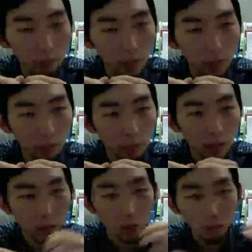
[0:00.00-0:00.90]
and
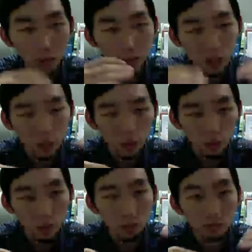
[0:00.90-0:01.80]
a combination of
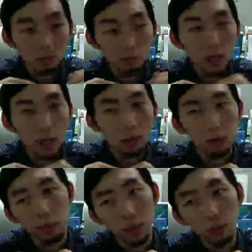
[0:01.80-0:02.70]
them might
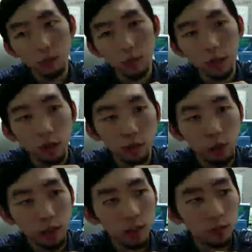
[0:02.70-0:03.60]
be very
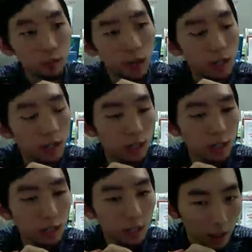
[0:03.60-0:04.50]
obvious for
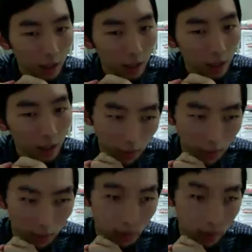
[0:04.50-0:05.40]
us, but
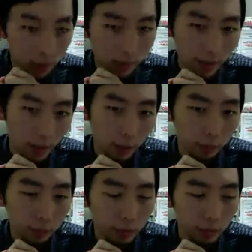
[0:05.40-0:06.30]

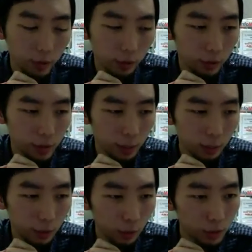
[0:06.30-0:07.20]
for
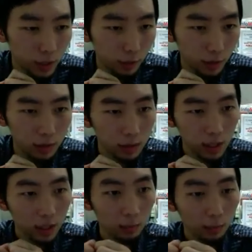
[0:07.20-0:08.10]
someone who's never
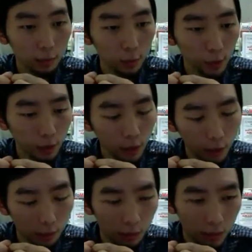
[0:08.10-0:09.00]
seen them before,
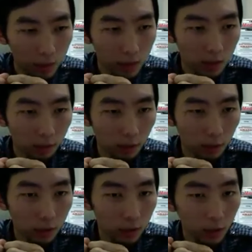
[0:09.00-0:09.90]
it's
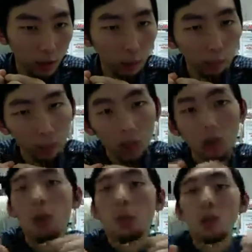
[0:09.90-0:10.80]
difficult to know
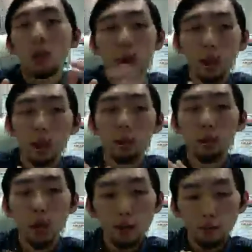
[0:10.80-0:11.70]
whether you
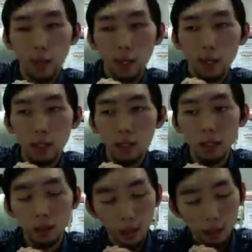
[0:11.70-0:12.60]
have mites.
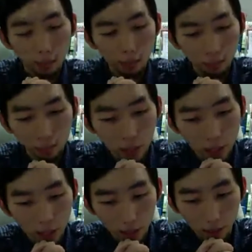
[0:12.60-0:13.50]
Okay,
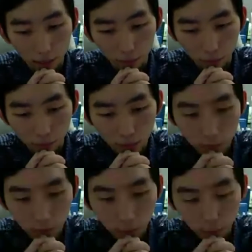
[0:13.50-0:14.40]
I'm going
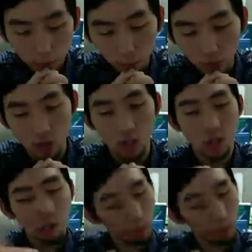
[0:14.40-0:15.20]
to be finishing up